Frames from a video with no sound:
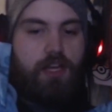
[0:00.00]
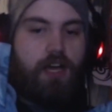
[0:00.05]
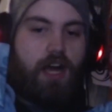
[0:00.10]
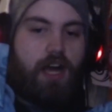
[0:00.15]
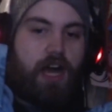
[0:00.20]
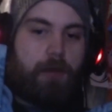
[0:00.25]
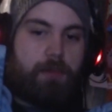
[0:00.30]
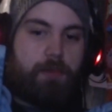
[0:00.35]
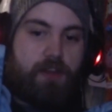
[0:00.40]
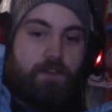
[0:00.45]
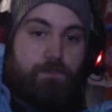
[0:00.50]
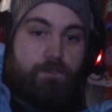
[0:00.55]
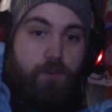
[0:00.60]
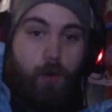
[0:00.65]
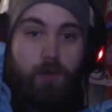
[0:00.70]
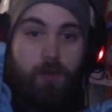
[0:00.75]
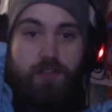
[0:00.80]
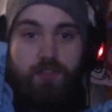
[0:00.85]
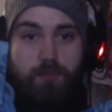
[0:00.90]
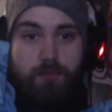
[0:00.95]
I'm going to
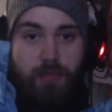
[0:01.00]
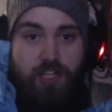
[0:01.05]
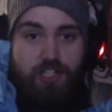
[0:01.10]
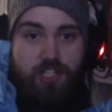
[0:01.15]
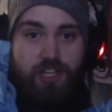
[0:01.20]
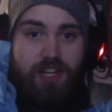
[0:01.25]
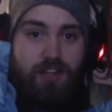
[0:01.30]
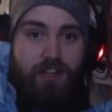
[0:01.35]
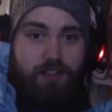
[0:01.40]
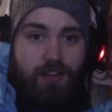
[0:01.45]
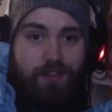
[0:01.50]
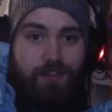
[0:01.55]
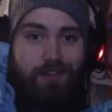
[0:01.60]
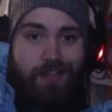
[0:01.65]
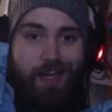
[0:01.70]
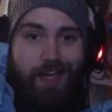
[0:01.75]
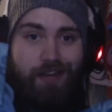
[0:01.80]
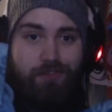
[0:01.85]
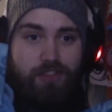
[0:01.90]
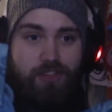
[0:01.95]
focus my channel on
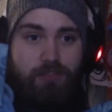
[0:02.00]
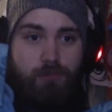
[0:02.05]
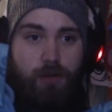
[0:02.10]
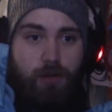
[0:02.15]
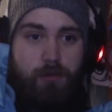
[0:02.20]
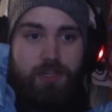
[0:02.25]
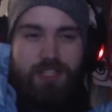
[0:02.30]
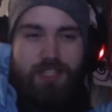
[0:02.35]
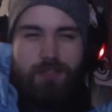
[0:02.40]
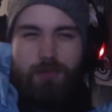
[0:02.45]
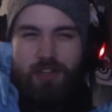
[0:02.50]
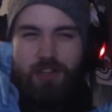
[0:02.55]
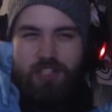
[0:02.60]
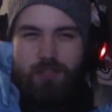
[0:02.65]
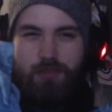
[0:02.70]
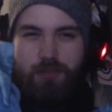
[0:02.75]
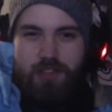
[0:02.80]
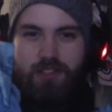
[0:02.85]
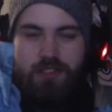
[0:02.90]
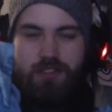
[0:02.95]
that for the moment,
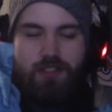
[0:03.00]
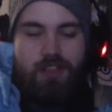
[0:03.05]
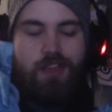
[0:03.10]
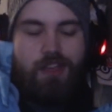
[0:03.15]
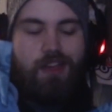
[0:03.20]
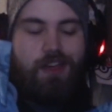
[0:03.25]
especially because